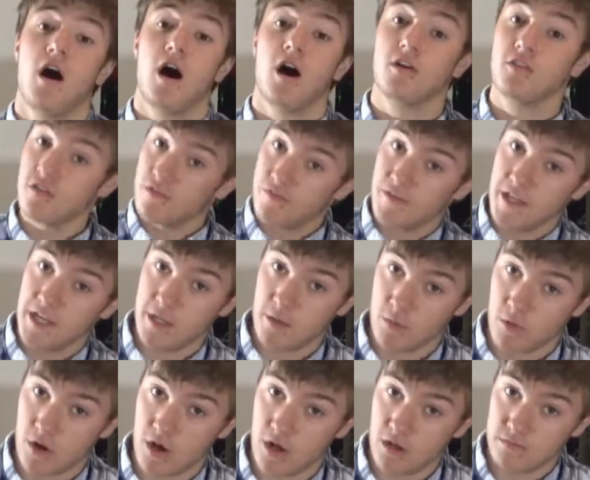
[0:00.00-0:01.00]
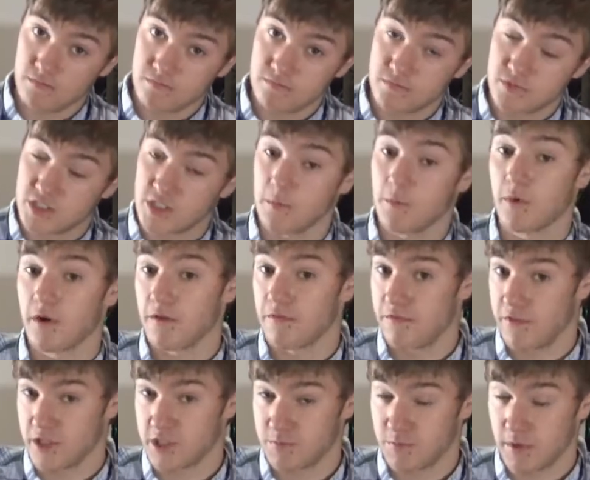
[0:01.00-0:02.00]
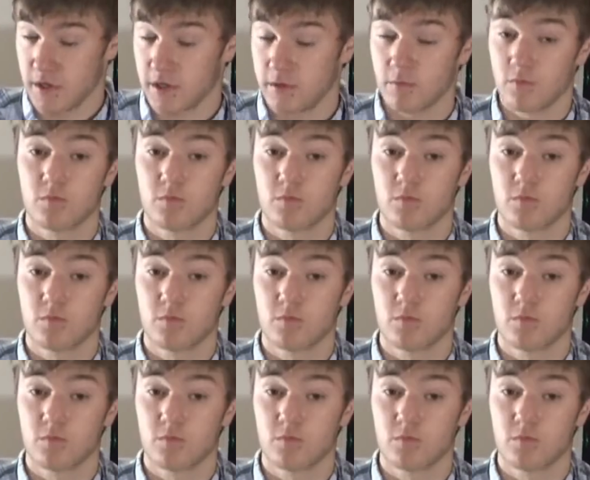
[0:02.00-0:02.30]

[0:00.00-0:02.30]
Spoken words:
a graffiti wall somewhere in Fitchburg.